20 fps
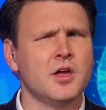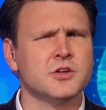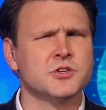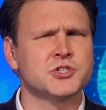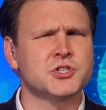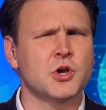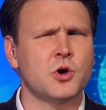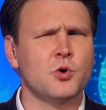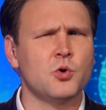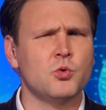
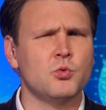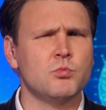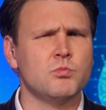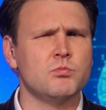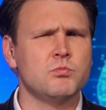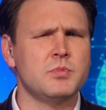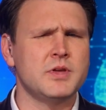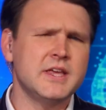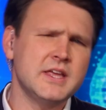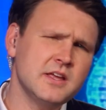So
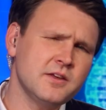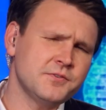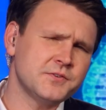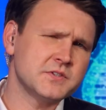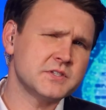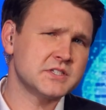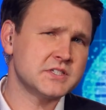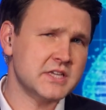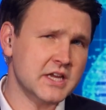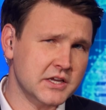if
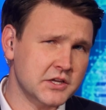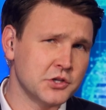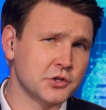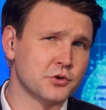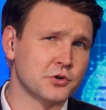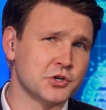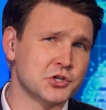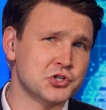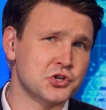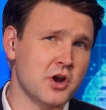
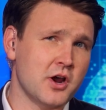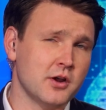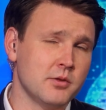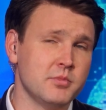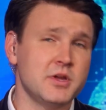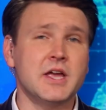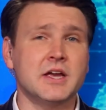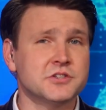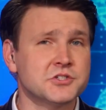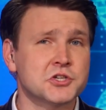secular
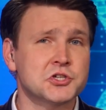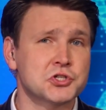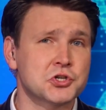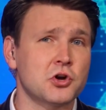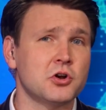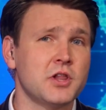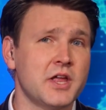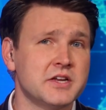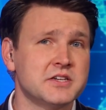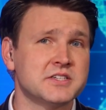astronomy has a
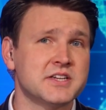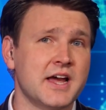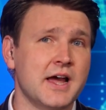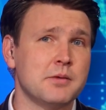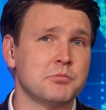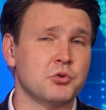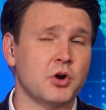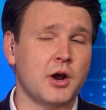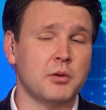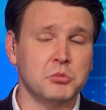starlight and
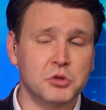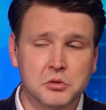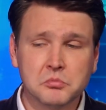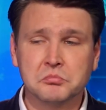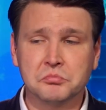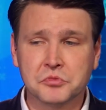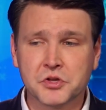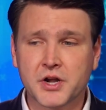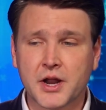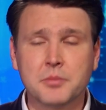time problem,
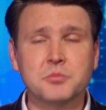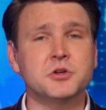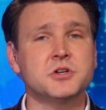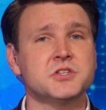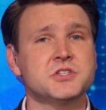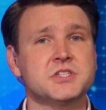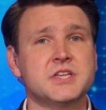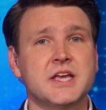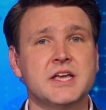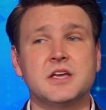then I'm going
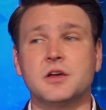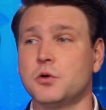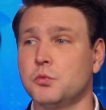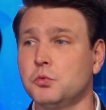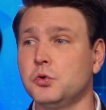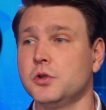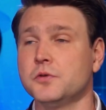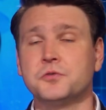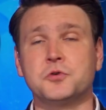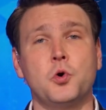to say,
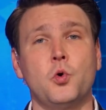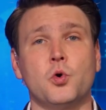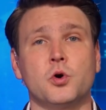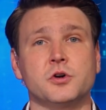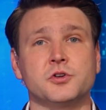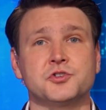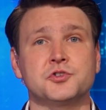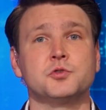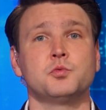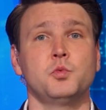well, of
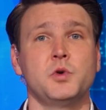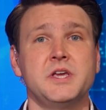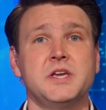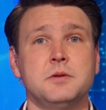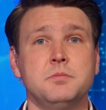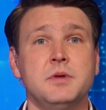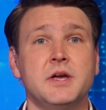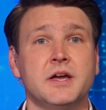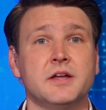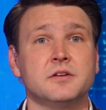course, we
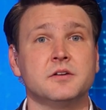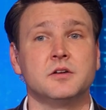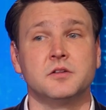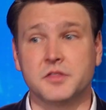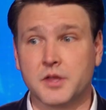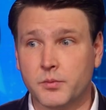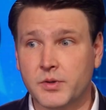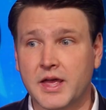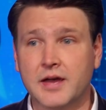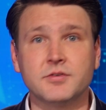admit
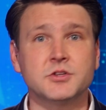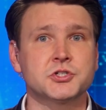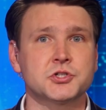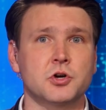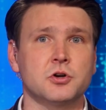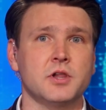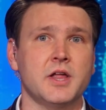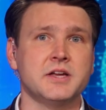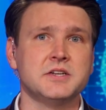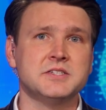that we have a
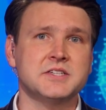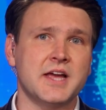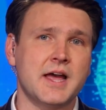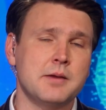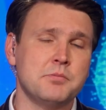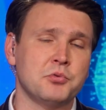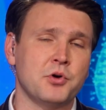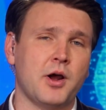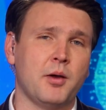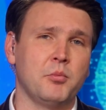starlight and
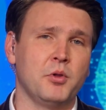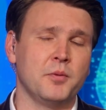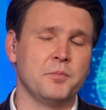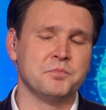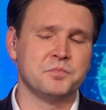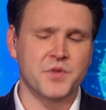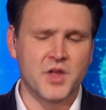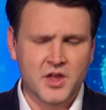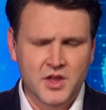time problem.